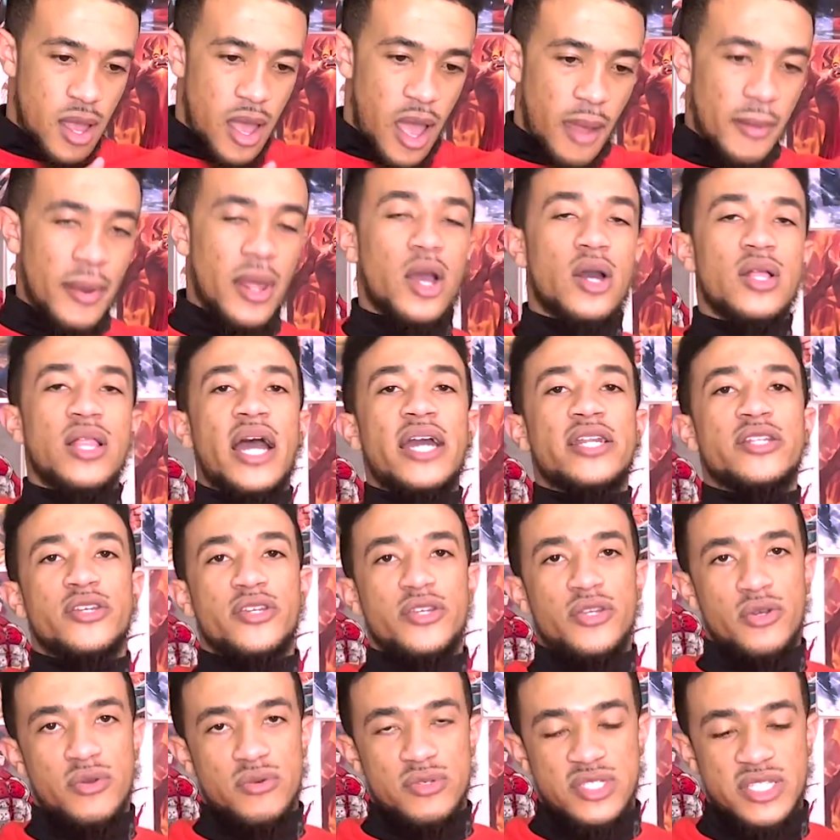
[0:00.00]
I'm not gonna lie to
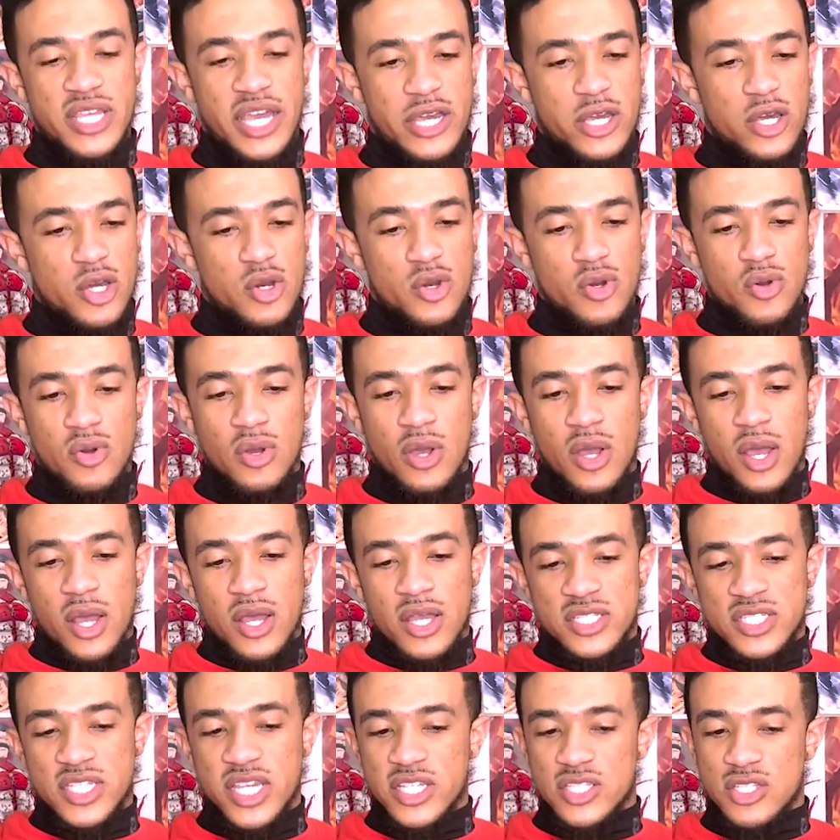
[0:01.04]
you. Senku
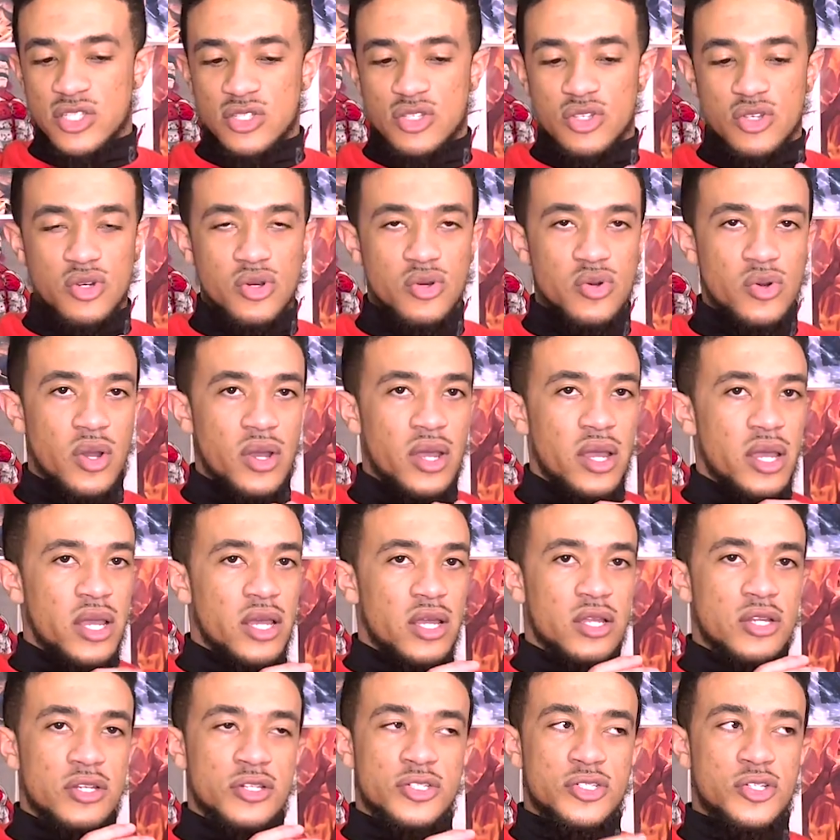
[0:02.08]
season two,
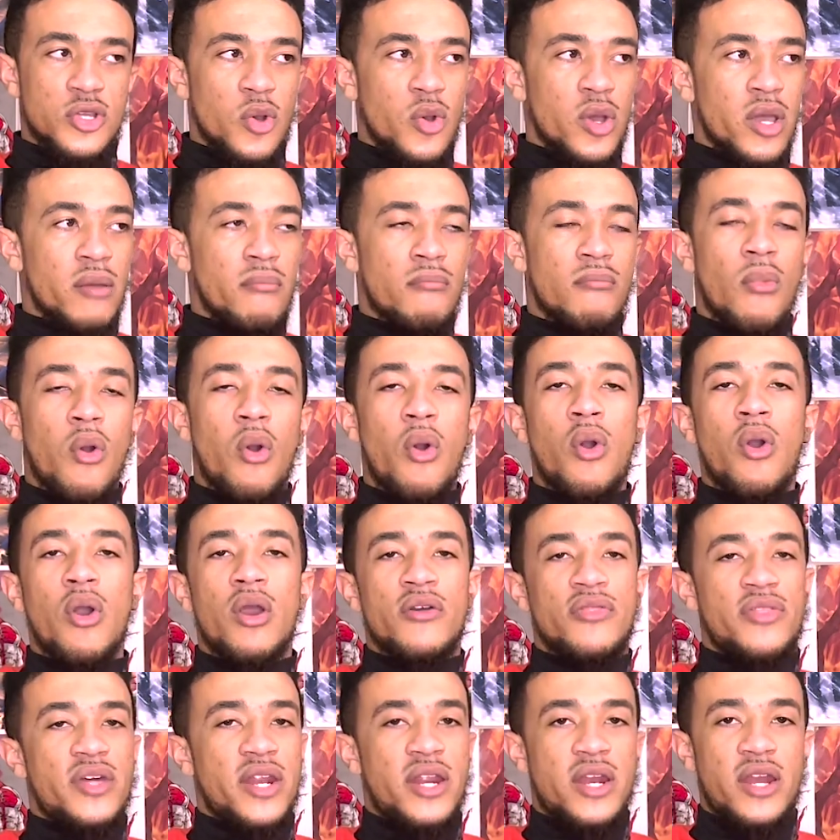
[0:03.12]
doing more
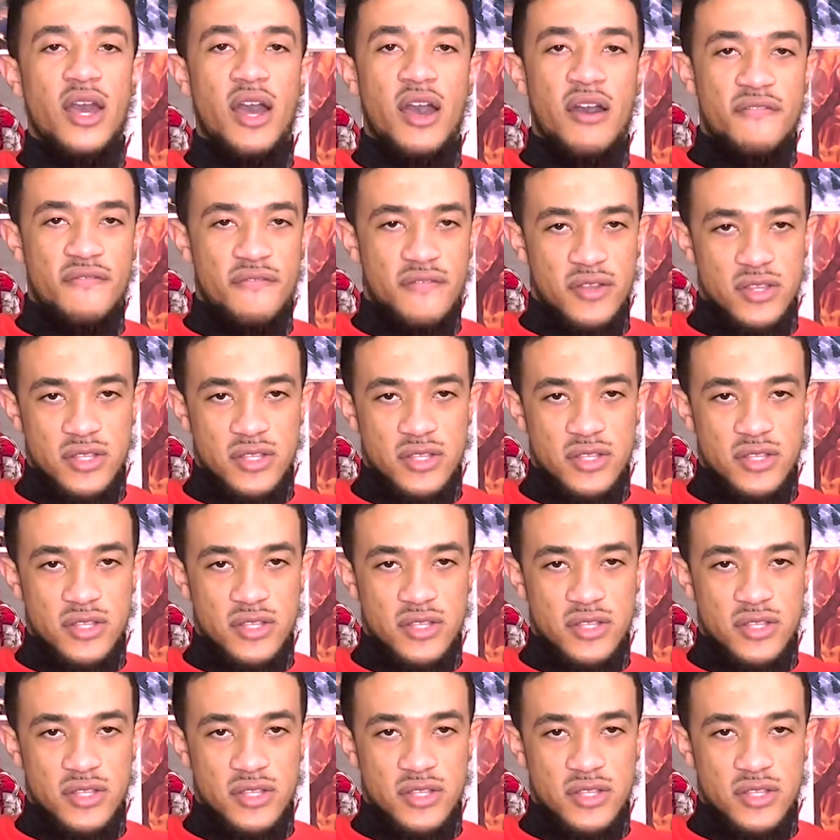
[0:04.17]
than enough